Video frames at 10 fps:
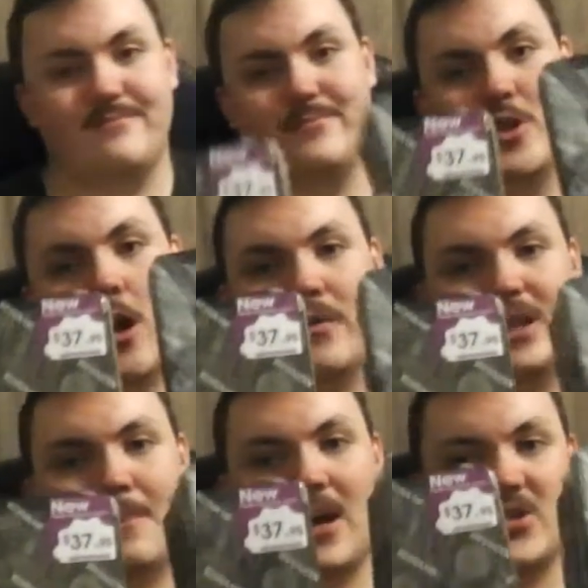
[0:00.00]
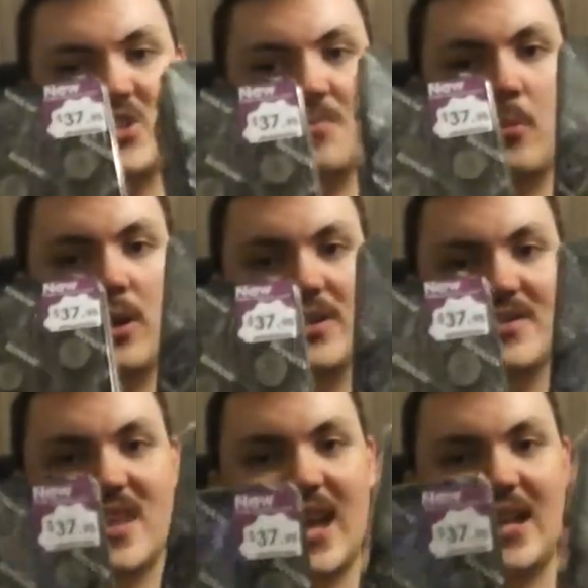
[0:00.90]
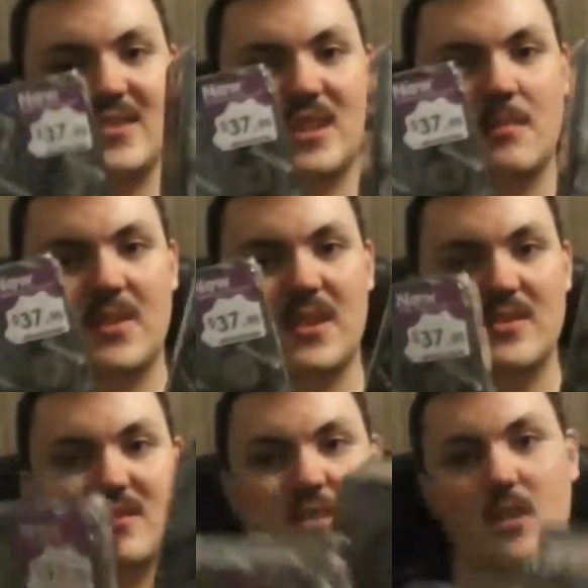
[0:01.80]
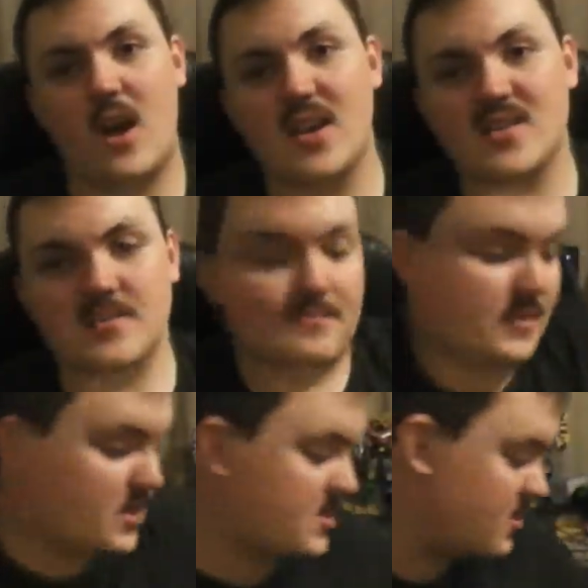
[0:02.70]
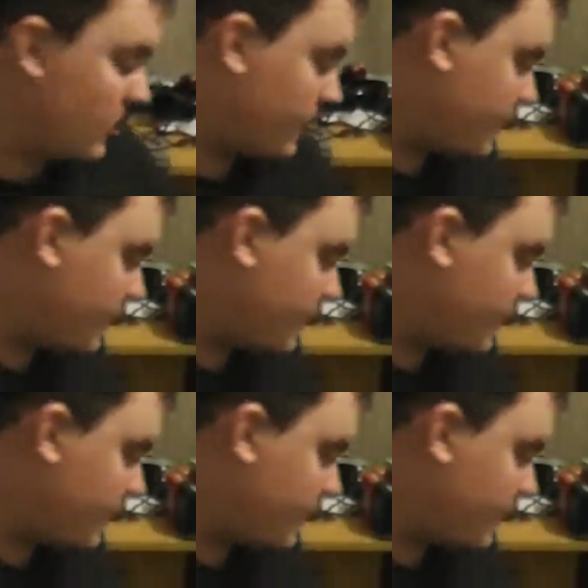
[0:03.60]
not really much spoilers there. It's going to be these guys. They're just sort of